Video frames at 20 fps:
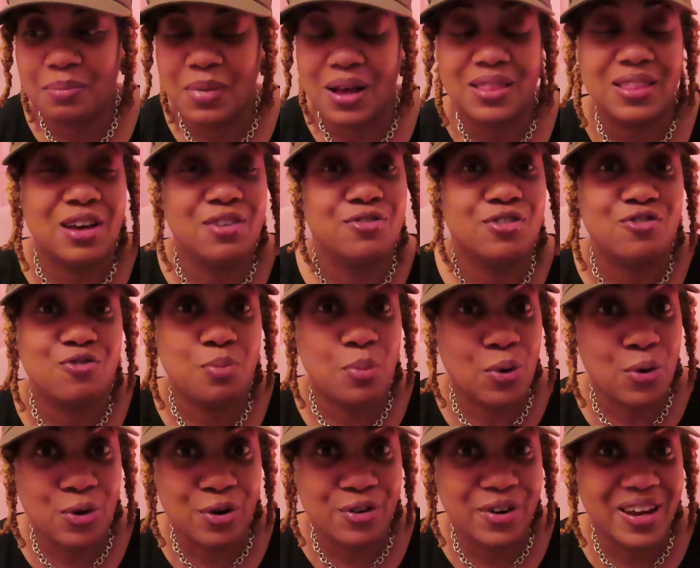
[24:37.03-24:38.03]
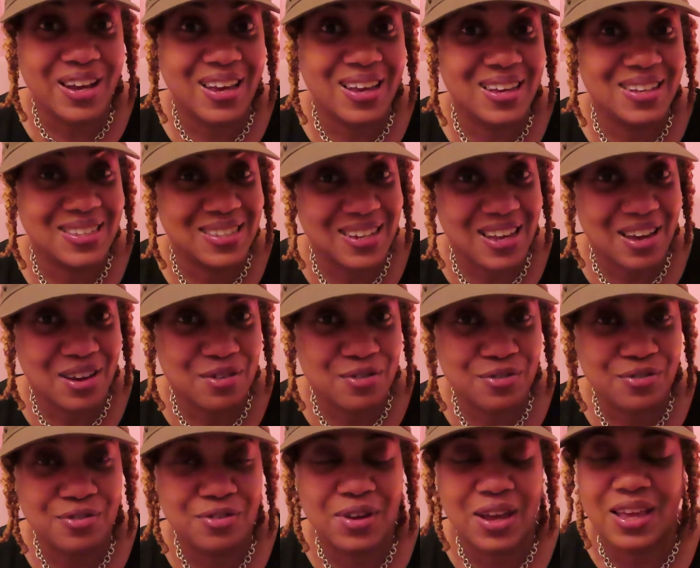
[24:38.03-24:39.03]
my love of pouring stuff.